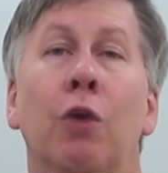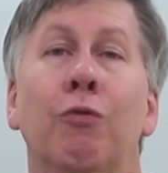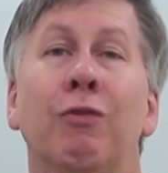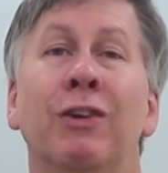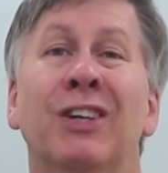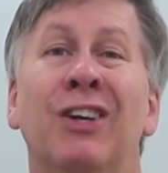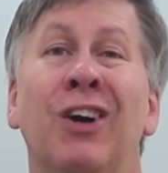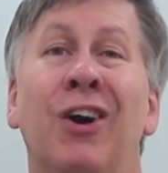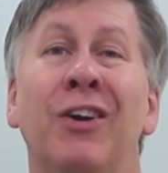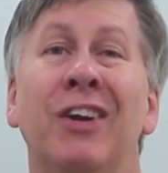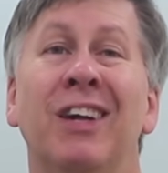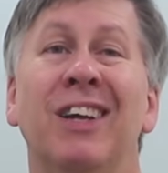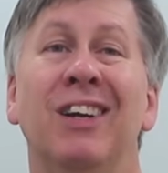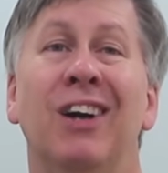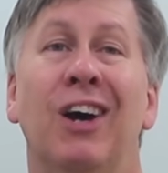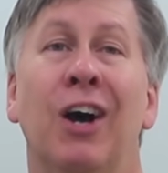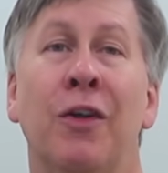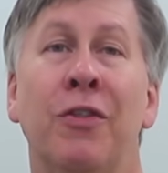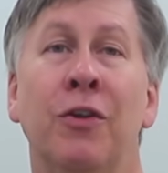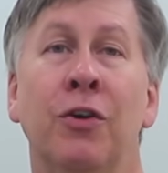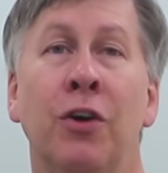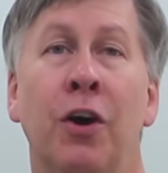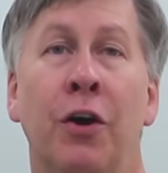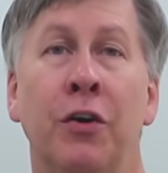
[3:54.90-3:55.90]
Regarding
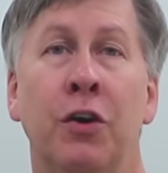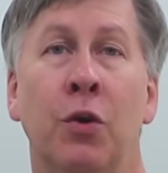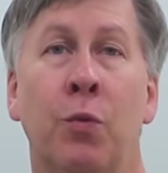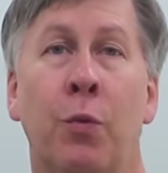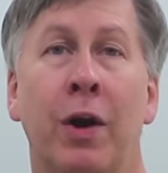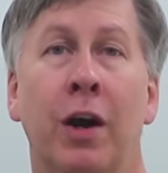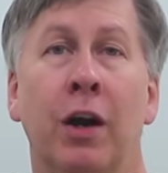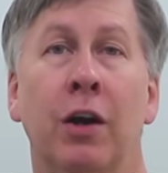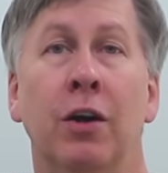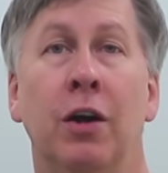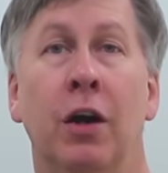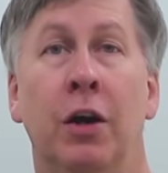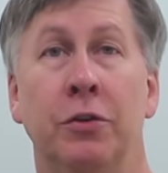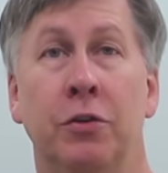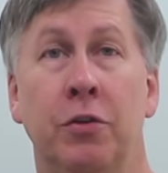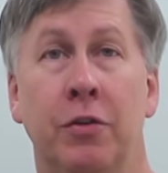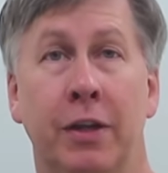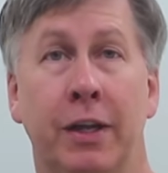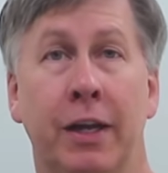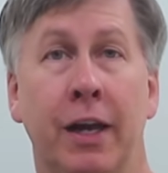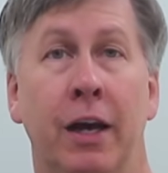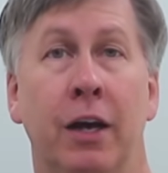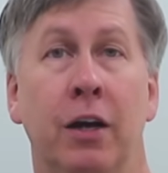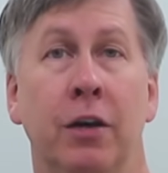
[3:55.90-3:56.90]
other underwear under
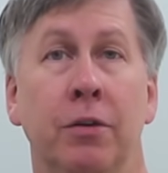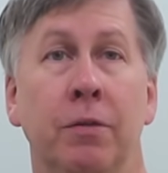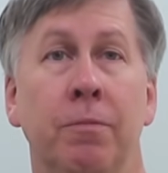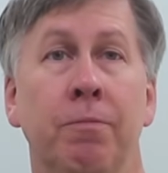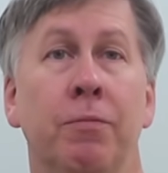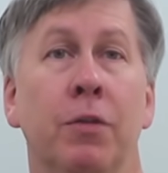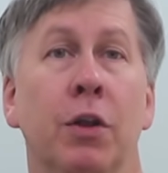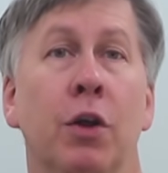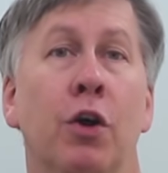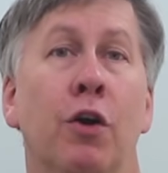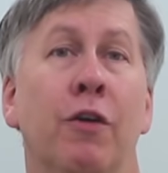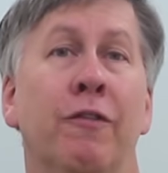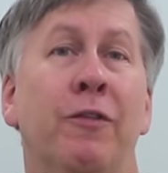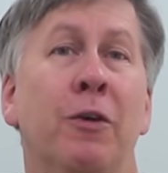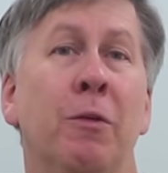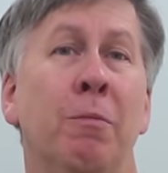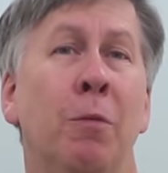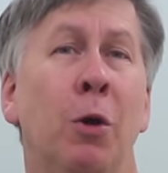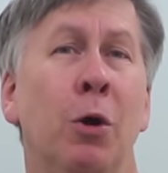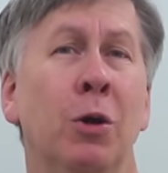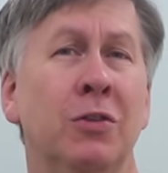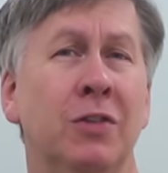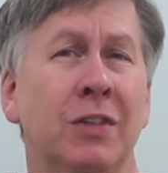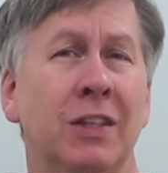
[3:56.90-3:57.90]
the gown, for
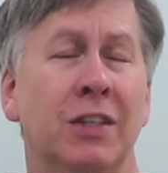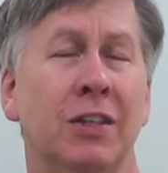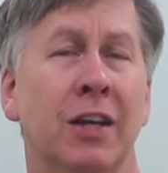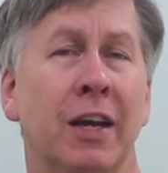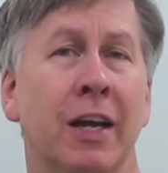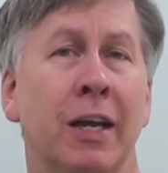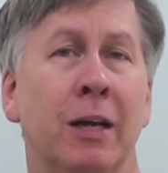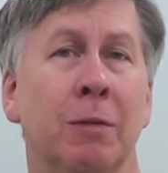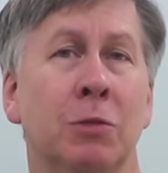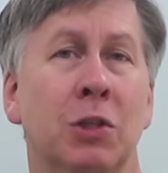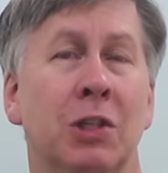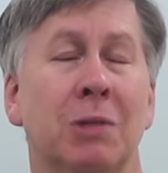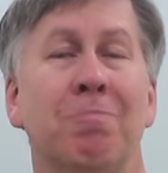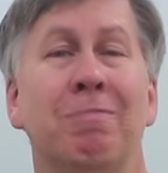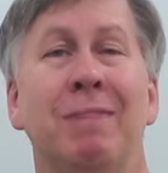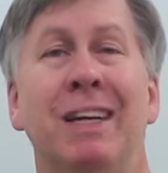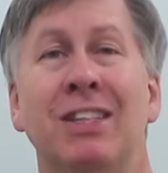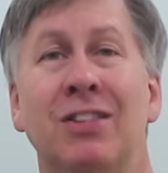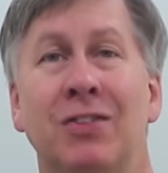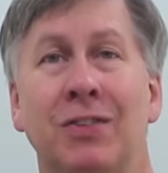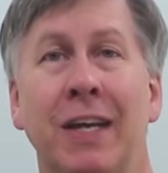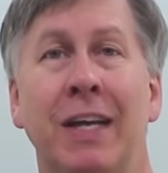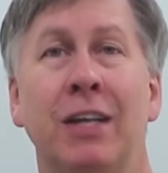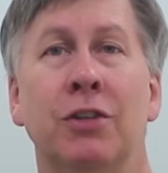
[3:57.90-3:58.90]
most exams,
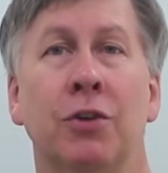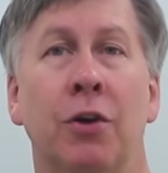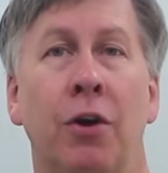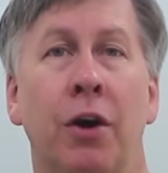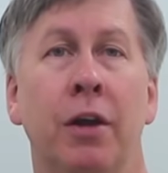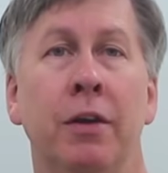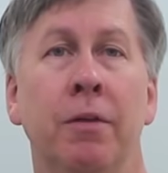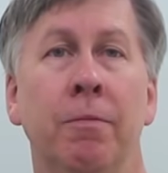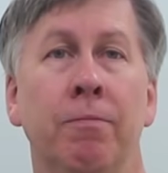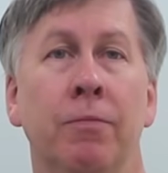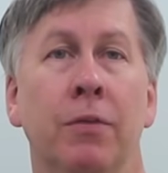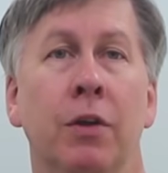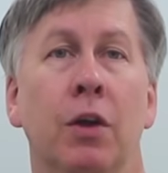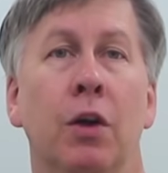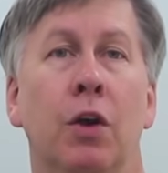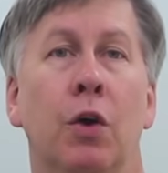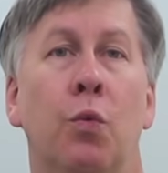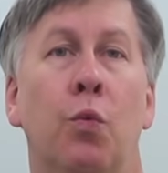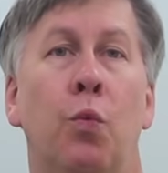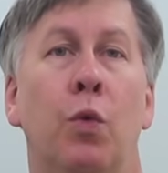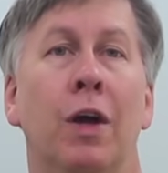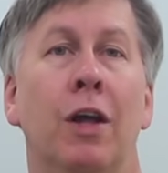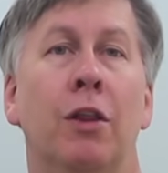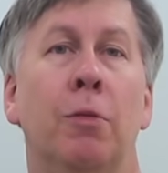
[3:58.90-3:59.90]
it stays on,
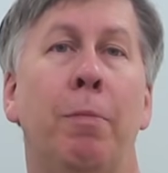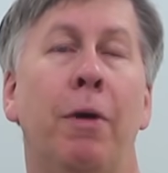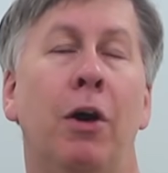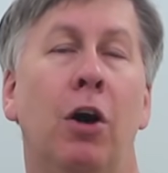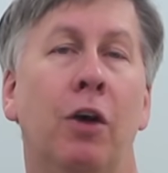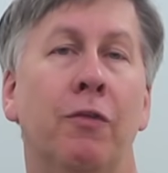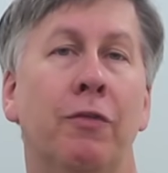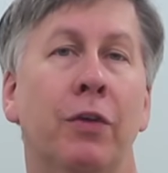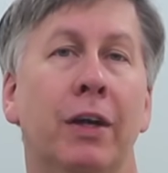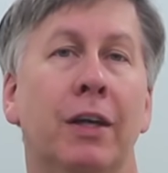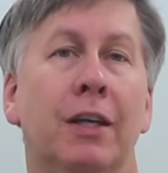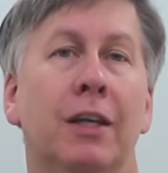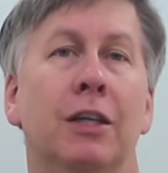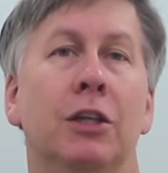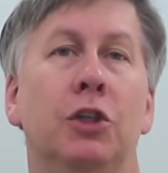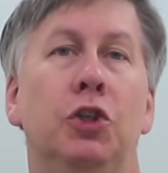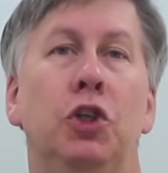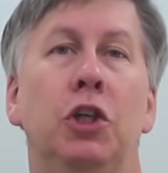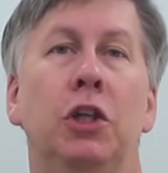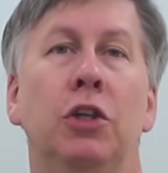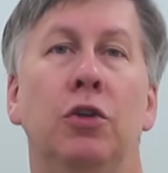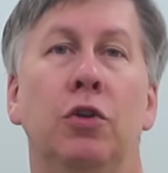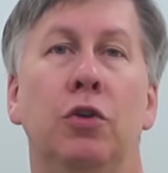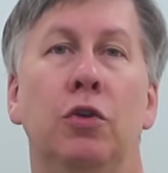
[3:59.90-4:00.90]
with pelvic,
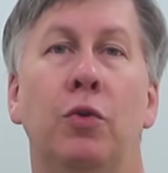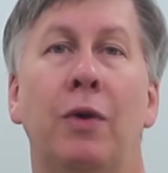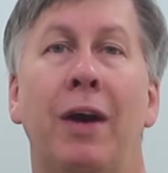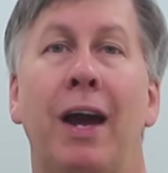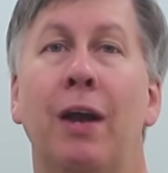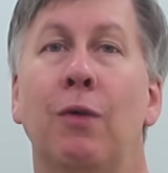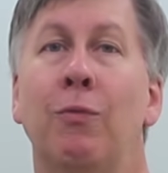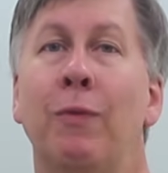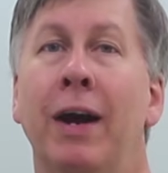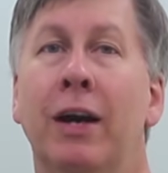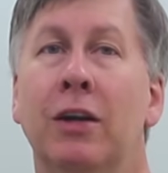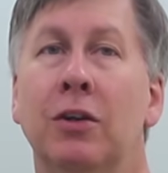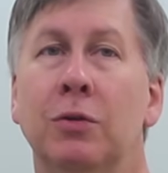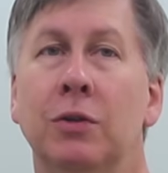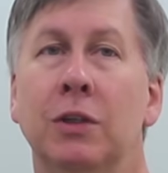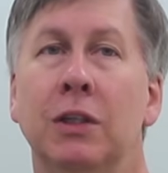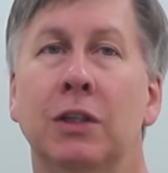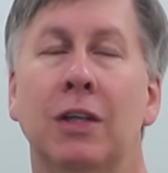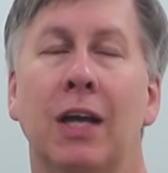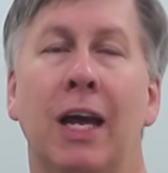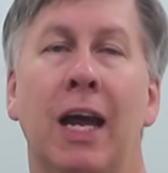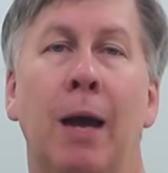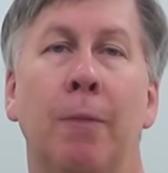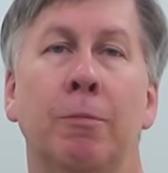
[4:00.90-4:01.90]
GU, and rectal
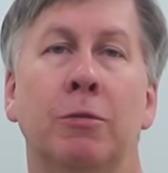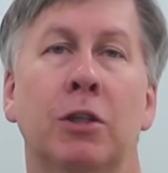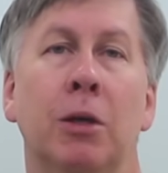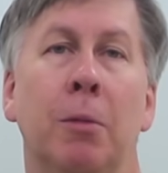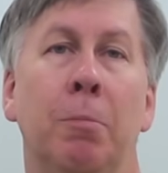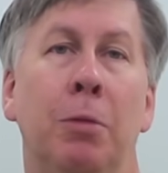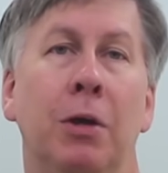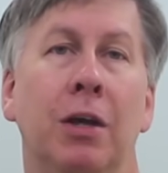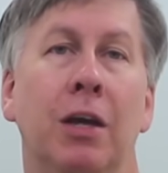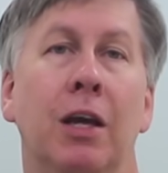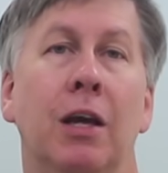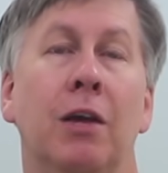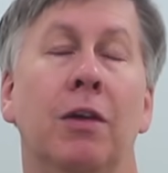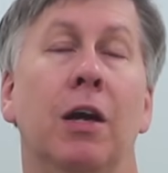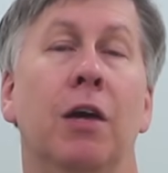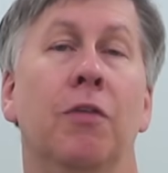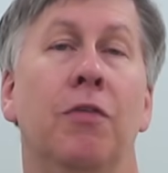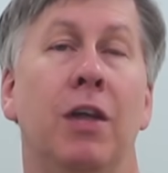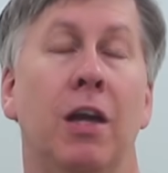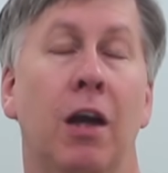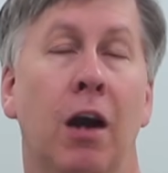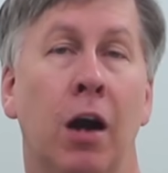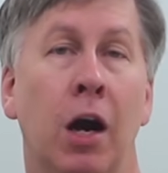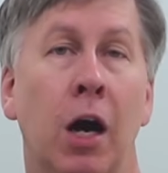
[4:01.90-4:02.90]
exams being
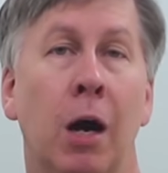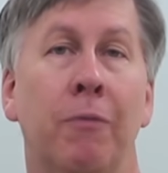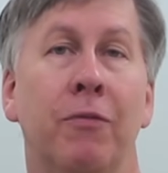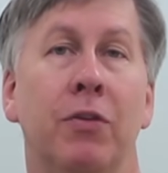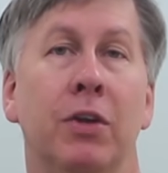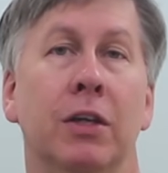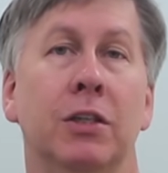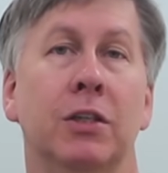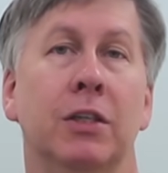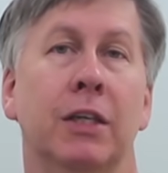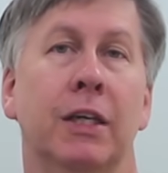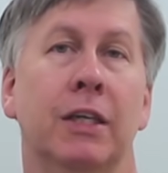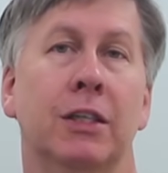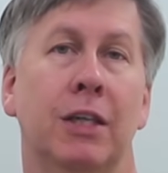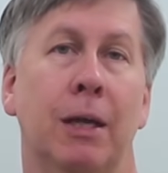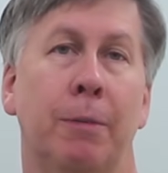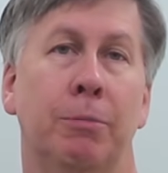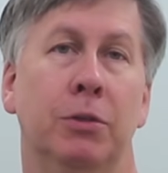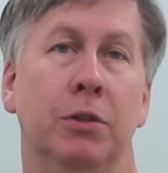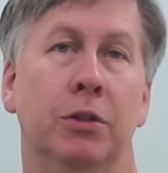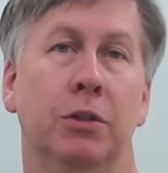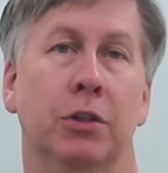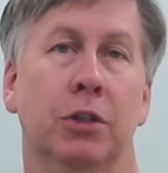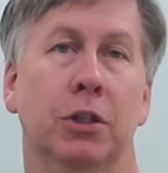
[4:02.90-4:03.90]
the obvious
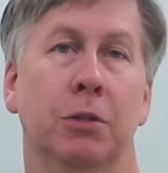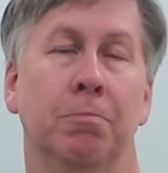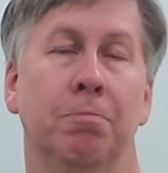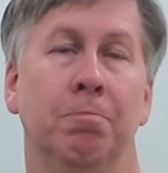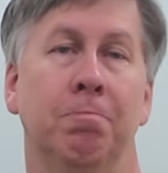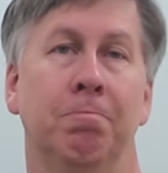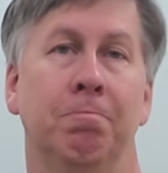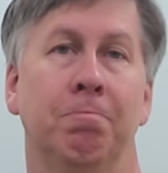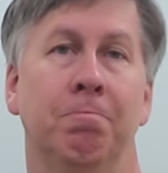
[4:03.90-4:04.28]
exceptions.